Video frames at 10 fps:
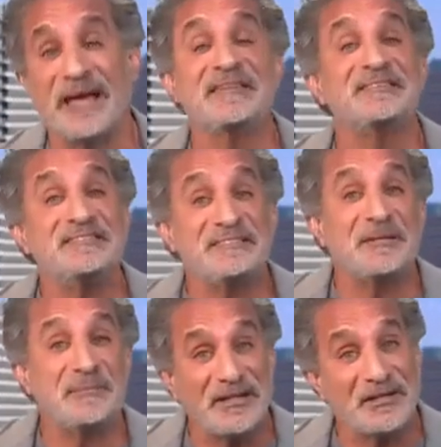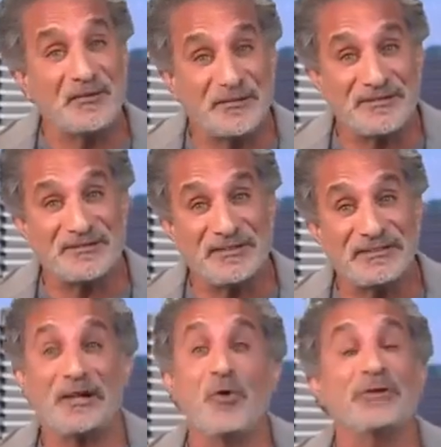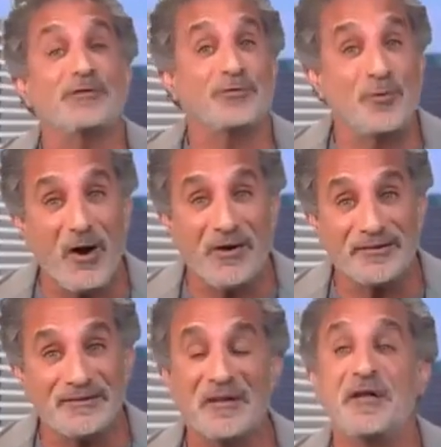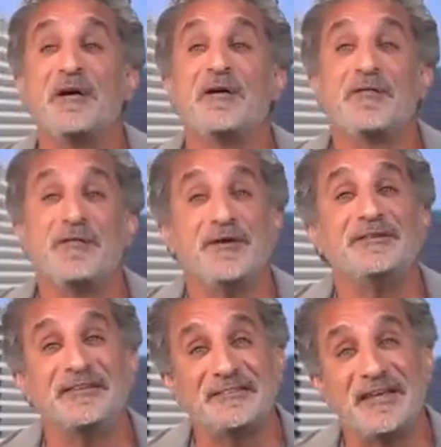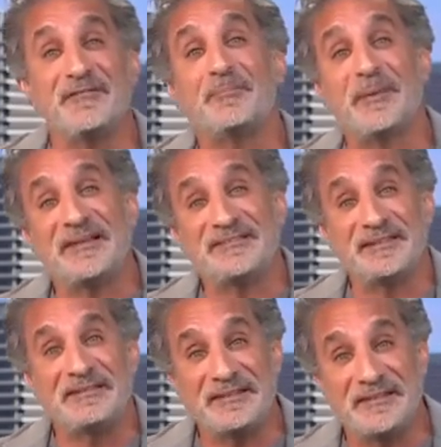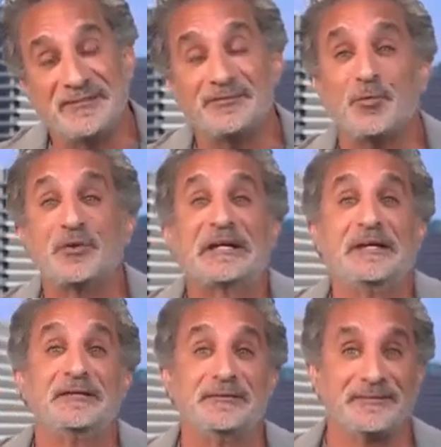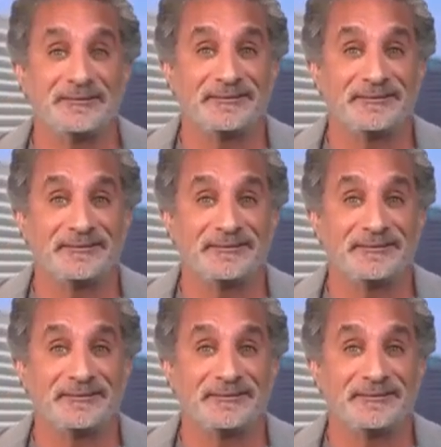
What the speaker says: And since the beginning of this year, only through August, 37 Palestinian kids were killed.